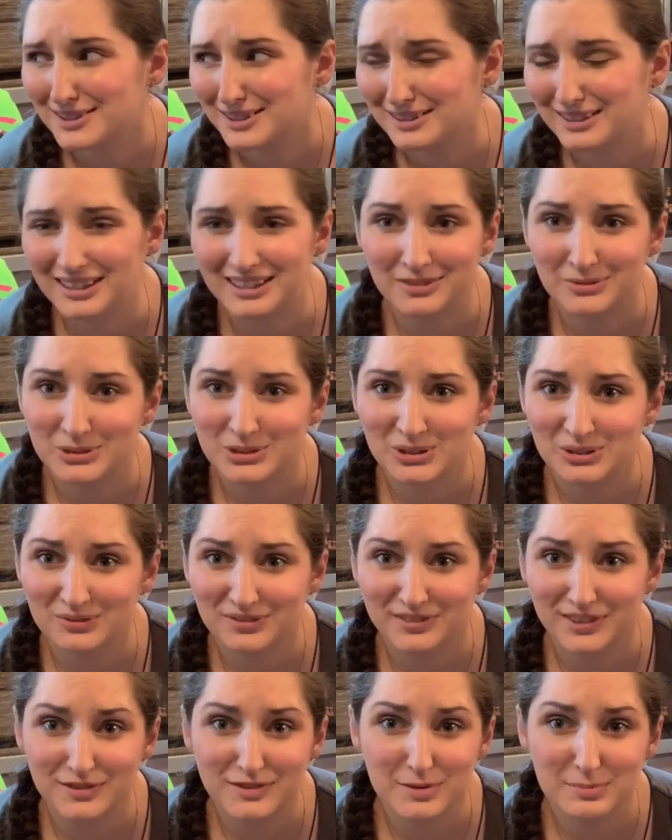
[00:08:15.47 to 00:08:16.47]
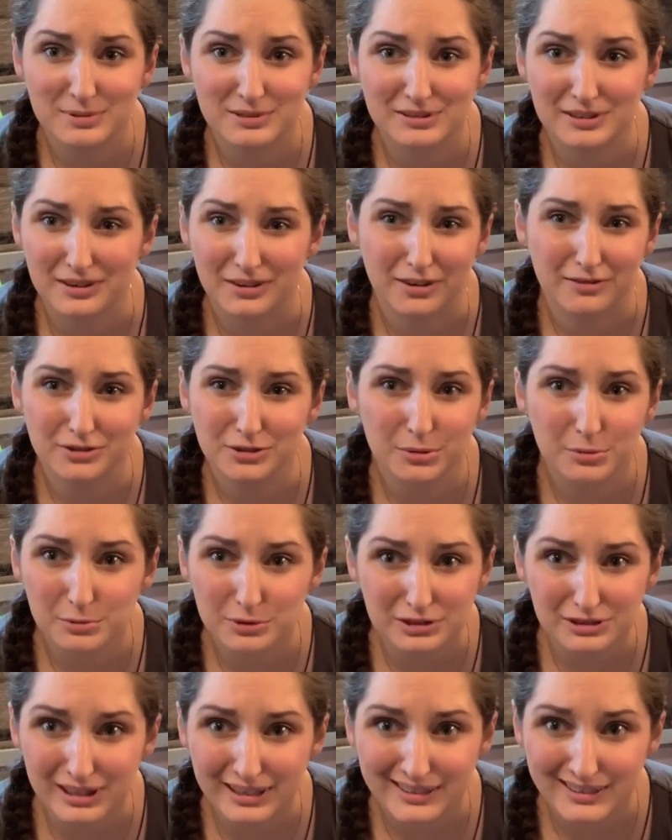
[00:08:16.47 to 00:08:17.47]
and then it was fifty percent off. So it
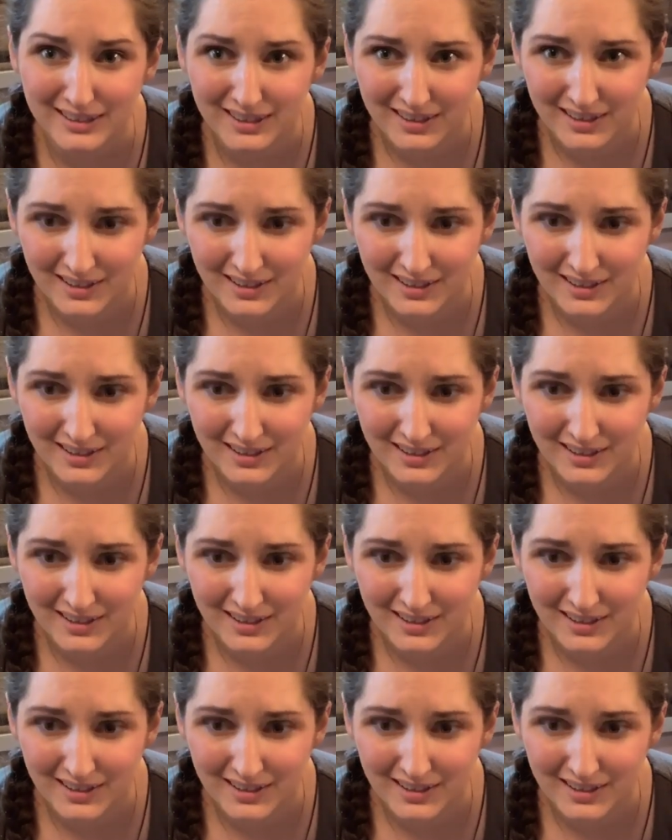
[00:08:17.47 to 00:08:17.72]
was like,